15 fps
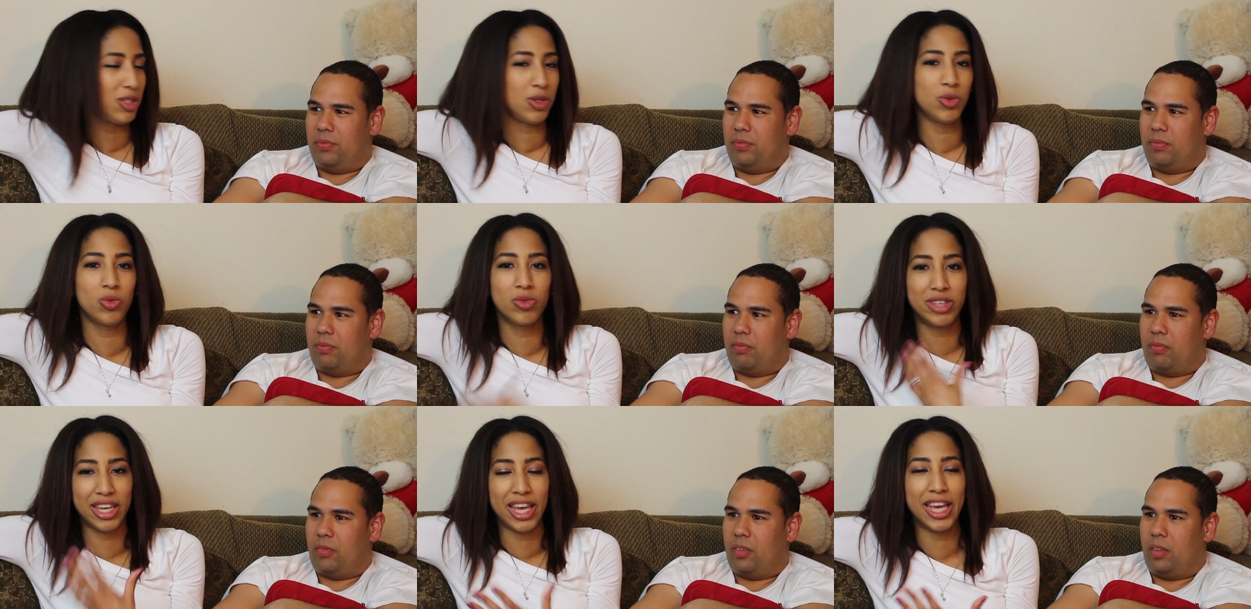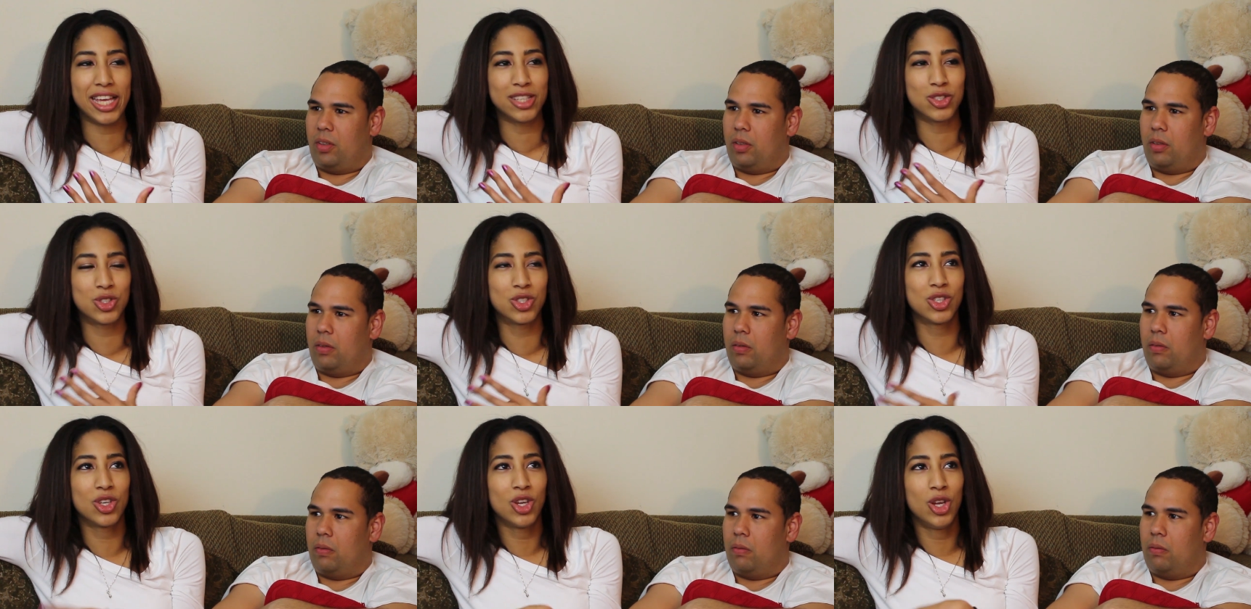Speaker 1: do you
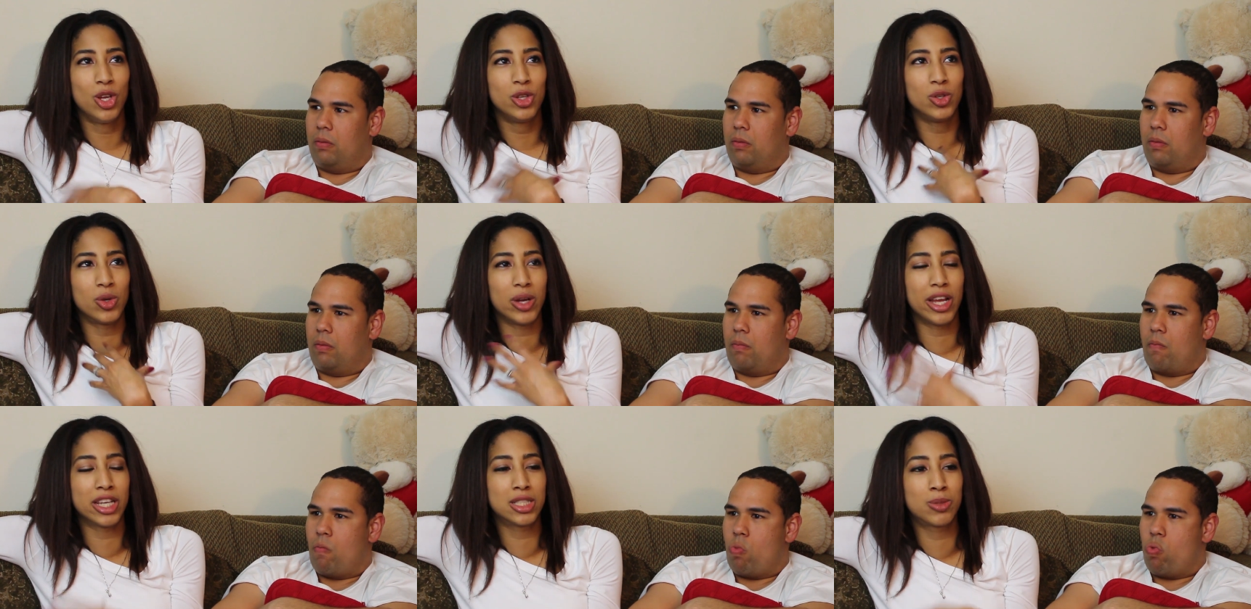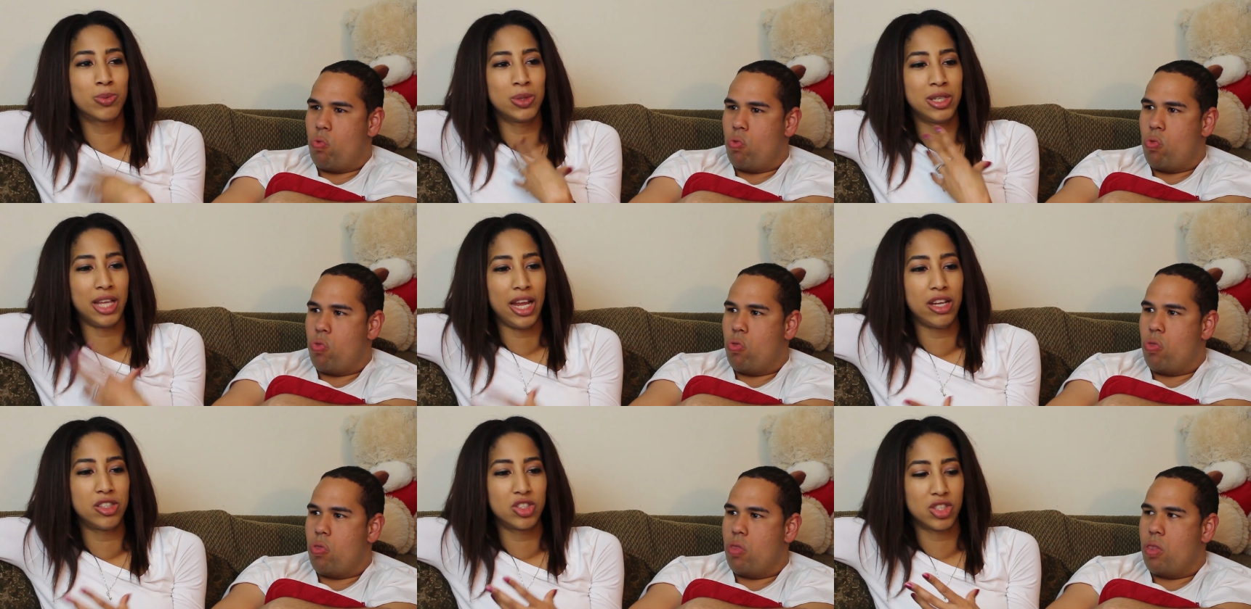get your
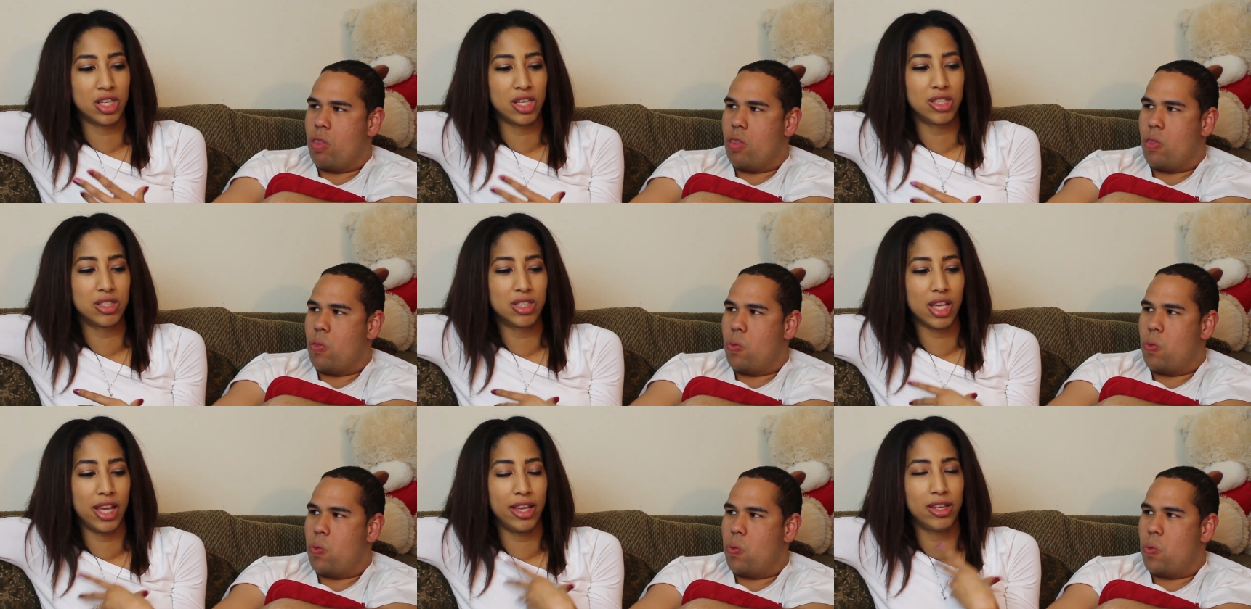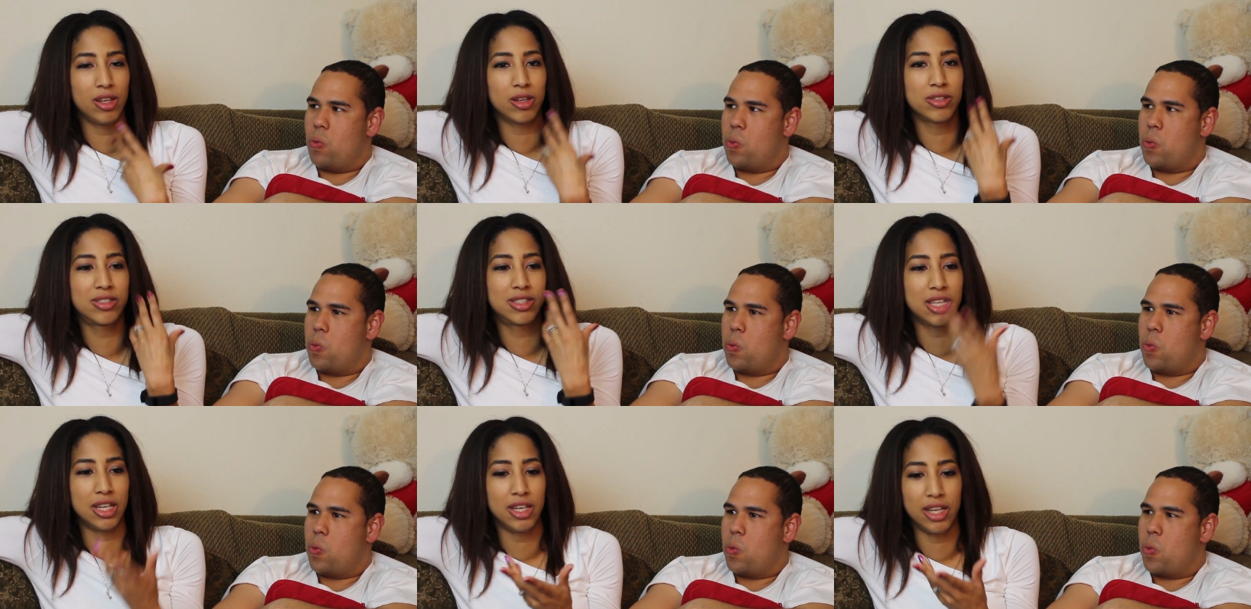explanations and your
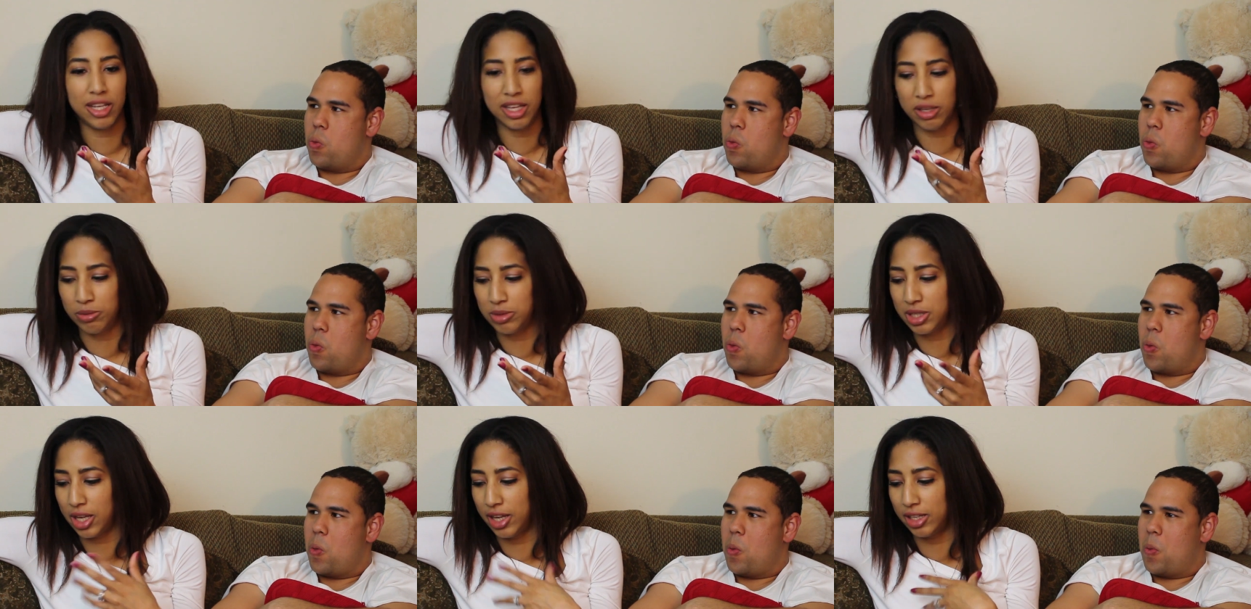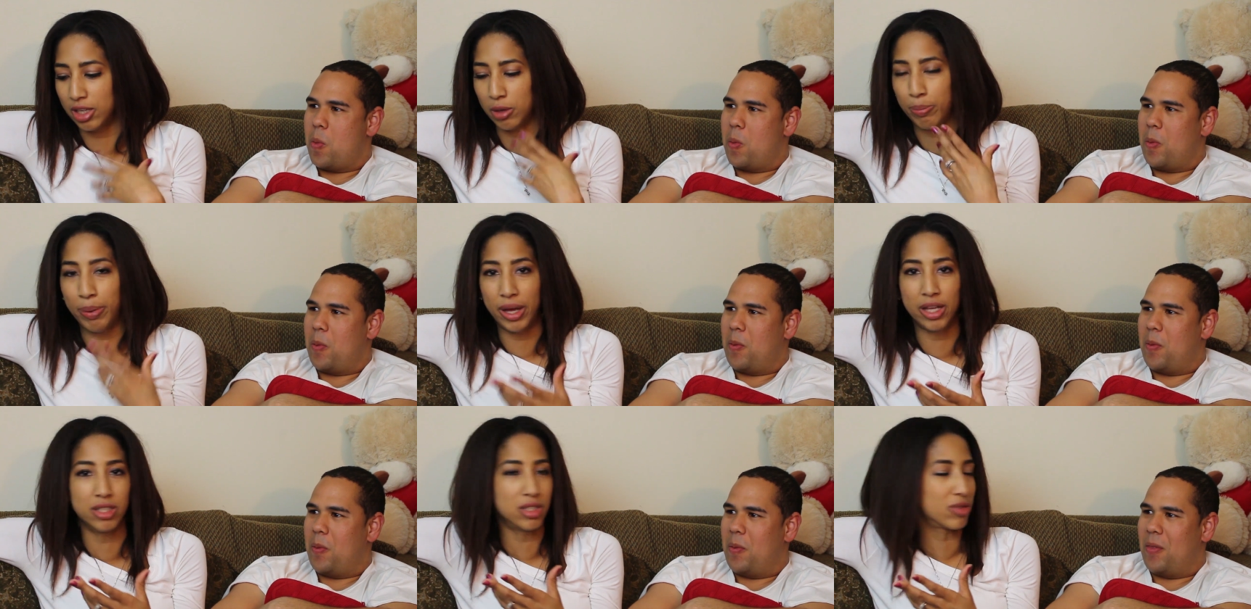synonyms and your
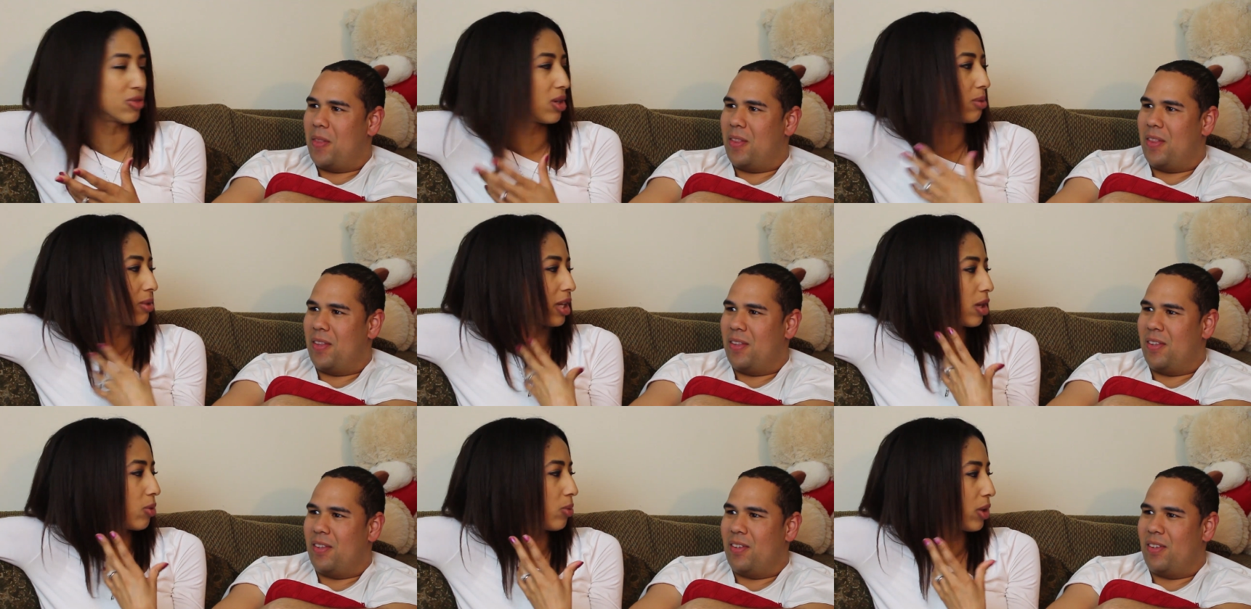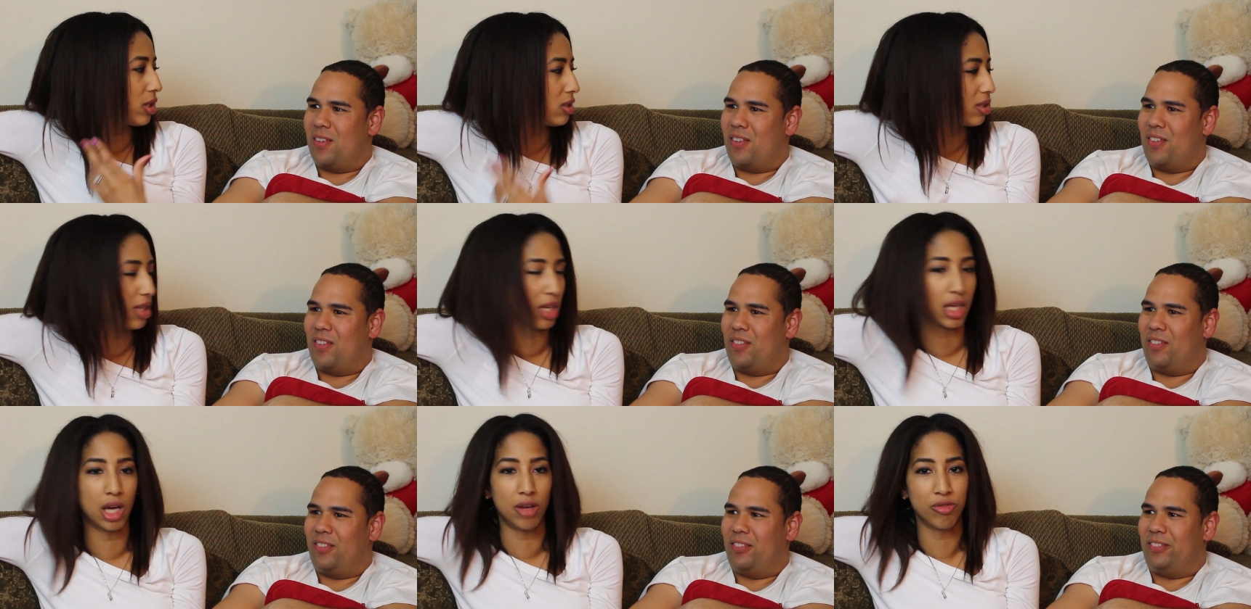puns from? Like, where do
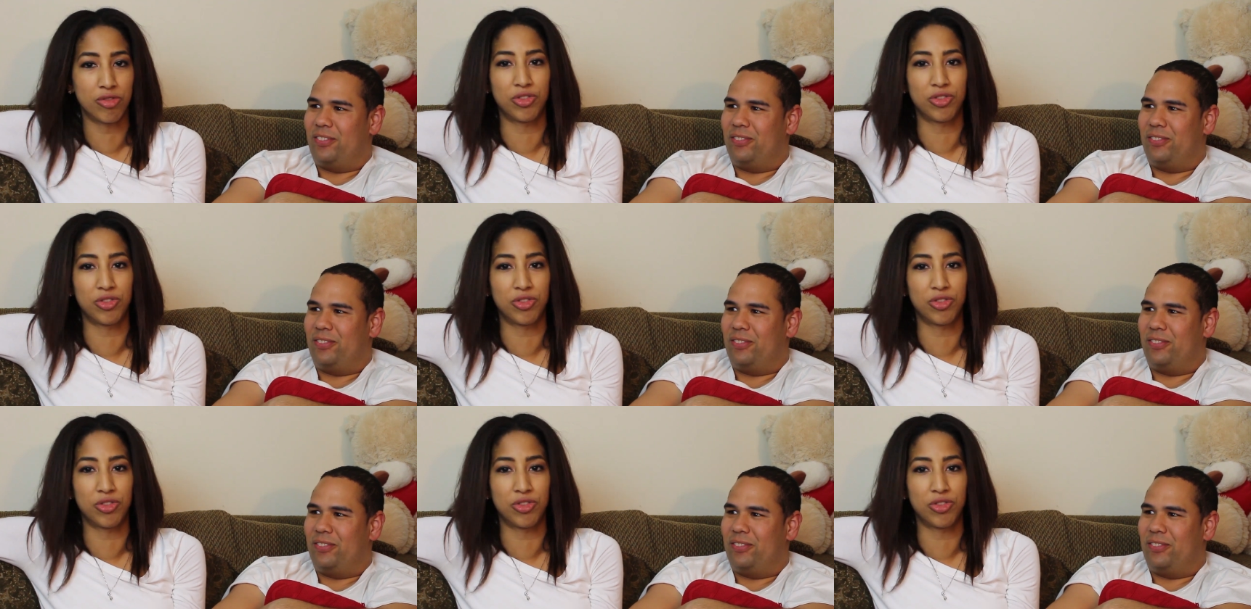they come